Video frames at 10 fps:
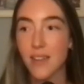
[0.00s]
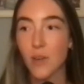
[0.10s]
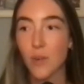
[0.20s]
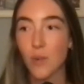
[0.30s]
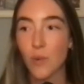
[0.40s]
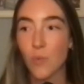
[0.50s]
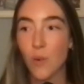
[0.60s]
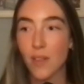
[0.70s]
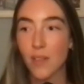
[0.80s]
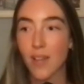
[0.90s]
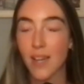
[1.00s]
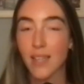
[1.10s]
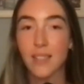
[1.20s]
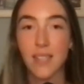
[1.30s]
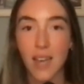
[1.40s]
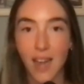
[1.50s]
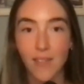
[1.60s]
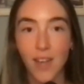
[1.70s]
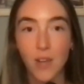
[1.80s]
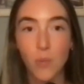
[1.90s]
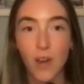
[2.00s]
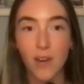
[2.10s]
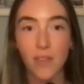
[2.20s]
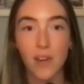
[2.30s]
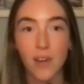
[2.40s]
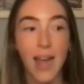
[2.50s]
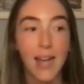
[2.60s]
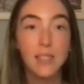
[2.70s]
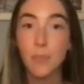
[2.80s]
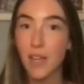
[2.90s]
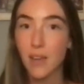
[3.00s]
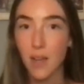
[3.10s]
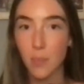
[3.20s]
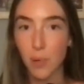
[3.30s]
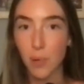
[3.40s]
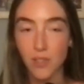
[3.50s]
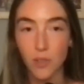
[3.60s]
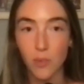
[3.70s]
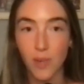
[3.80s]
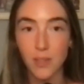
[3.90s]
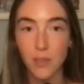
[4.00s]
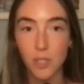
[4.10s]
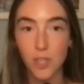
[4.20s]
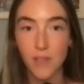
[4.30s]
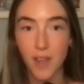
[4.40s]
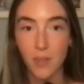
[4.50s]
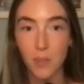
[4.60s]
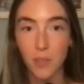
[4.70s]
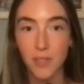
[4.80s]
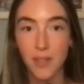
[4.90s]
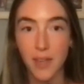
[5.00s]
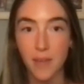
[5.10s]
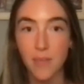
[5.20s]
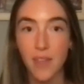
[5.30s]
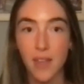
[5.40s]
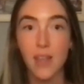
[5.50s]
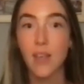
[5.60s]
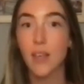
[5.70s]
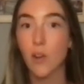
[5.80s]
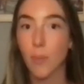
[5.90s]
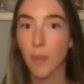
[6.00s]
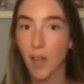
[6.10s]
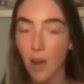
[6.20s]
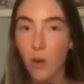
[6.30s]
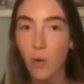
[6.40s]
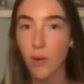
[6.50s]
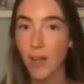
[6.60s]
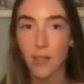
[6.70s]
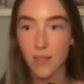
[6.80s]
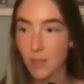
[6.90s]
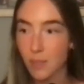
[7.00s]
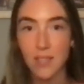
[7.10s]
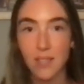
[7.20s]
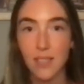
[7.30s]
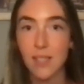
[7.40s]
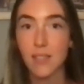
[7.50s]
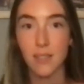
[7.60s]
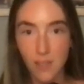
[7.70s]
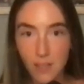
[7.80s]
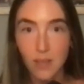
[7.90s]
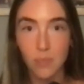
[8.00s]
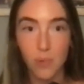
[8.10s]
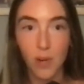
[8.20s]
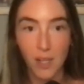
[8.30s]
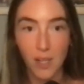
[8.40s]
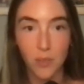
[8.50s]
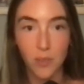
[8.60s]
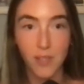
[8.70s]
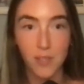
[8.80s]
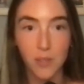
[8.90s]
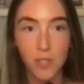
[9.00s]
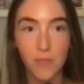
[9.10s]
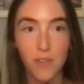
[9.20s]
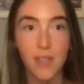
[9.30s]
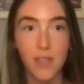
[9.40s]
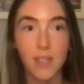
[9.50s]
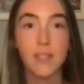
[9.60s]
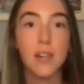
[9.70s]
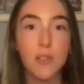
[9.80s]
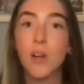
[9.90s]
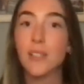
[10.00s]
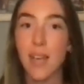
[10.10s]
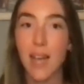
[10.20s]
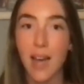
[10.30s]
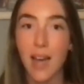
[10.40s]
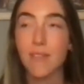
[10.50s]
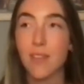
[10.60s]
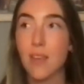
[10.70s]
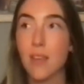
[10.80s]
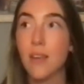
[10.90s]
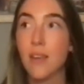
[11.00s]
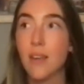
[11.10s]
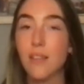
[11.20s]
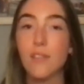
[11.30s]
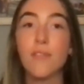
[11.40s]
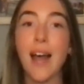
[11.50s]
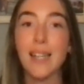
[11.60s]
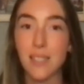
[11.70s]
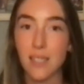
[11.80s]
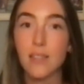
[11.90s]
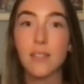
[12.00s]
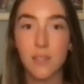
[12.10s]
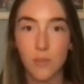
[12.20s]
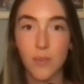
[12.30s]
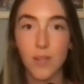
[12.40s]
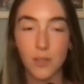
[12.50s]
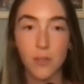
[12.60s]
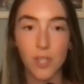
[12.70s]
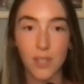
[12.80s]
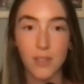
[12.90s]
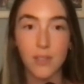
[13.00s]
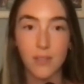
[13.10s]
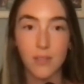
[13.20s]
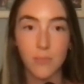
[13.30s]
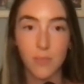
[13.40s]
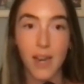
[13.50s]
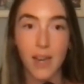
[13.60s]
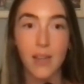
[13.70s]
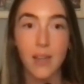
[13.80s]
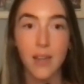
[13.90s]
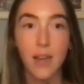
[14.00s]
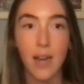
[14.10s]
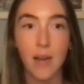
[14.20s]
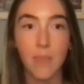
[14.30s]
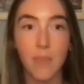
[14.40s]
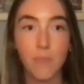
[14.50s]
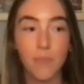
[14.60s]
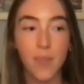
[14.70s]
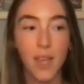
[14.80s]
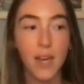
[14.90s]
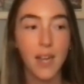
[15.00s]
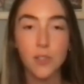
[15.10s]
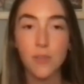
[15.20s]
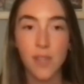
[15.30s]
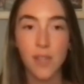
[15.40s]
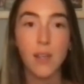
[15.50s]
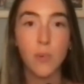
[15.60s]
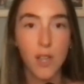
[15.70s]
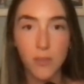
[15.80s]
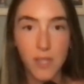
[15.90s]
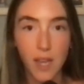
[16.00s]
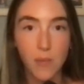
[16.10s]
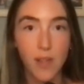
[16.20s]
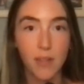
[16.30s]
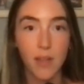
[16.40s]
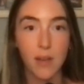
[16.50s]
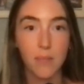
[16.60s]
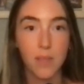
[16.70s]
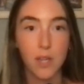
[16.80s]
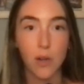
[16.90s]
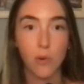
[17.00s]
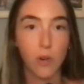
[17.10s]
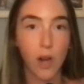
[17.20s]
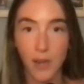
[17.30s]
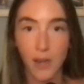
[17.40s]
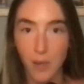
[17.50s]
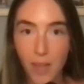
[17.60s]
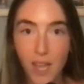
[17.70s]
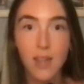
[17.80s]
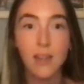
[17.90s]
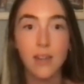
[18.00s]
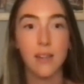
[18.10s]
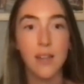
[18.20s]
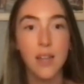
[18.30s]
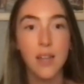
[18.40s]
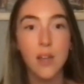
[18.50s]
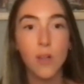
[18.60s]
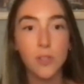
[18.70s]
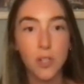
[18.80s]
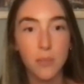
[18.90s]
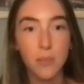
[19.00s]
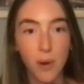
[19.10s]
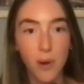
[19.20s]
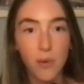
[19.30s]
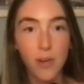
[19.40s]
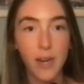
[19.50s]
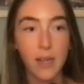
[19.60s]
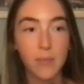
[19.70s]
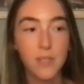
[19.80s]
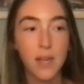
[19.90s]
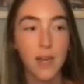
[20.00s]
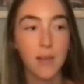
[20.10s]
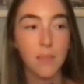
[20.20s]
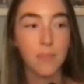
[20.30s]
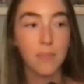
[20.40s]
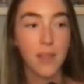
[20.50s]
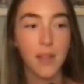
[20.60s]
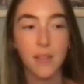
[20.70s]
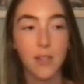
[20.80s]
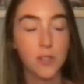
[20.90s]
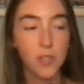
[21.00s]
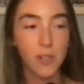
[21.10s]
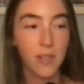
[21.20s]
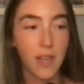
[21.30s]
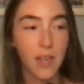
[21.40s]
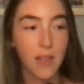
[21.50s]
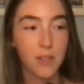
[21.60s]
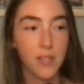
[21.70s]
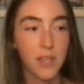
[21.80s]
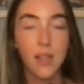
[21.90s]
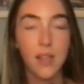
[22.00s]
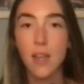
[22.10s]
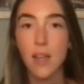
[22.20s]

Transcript: that with clients that I've had where there has been a practical resolution available to them that, I'm like, oh, okay, this makes sense. This is a practical resolution for this. They're the ones that have the fastest resolutions, right? And I do think like what you said with, chronic pain and with certain programs, and there are certainly others that,